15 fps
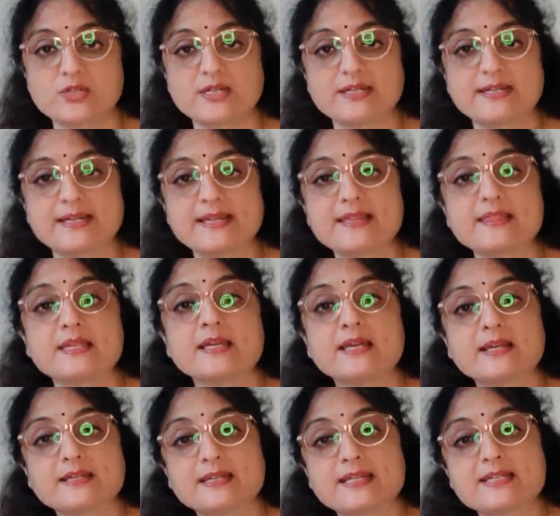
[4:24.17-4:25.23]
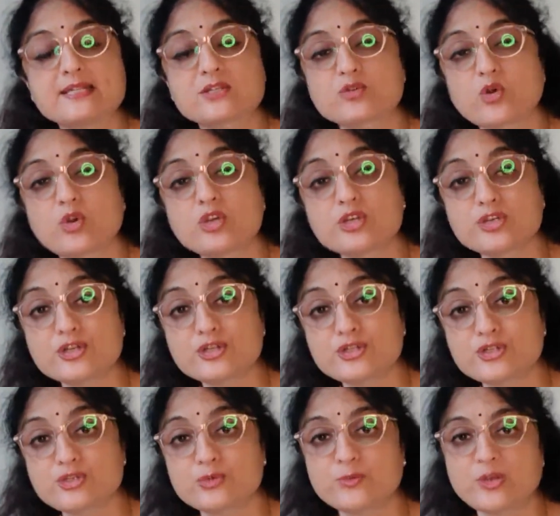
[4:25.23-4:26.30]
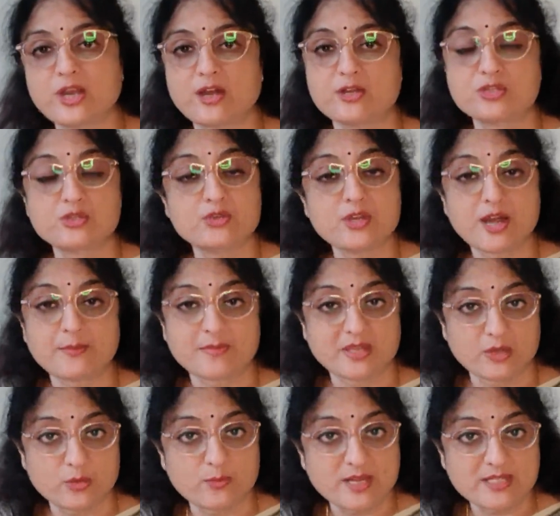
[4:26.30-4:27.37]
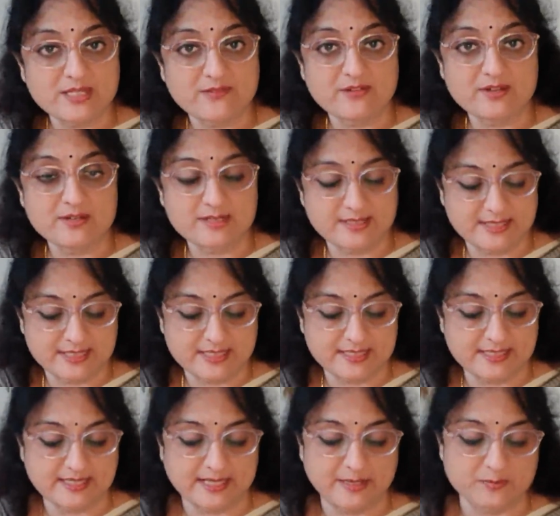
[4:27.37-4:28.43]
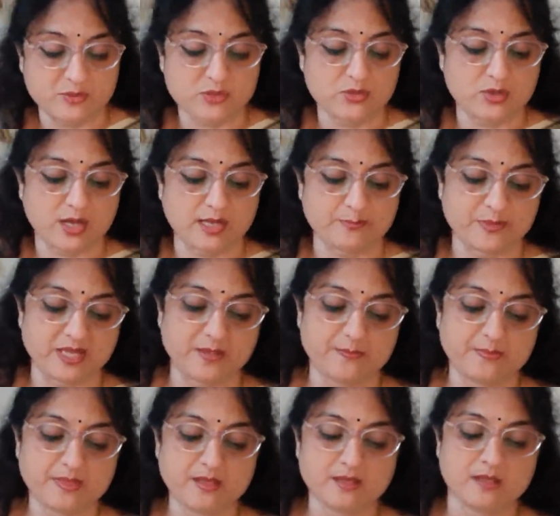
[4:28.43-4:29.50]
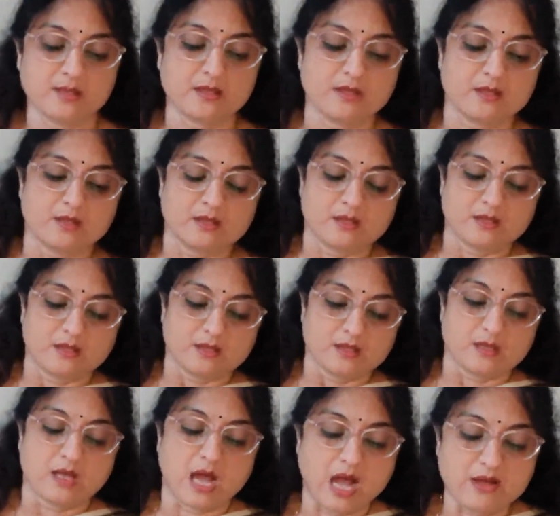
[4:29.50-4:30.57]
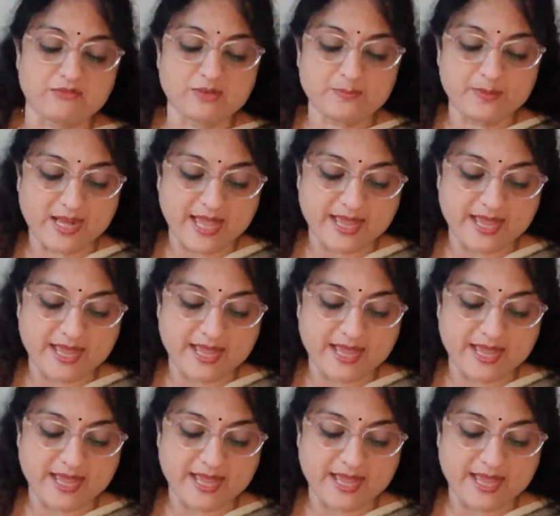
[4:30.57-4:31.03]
earth, it is called tsunami. You might have heard this name, tsunami. Our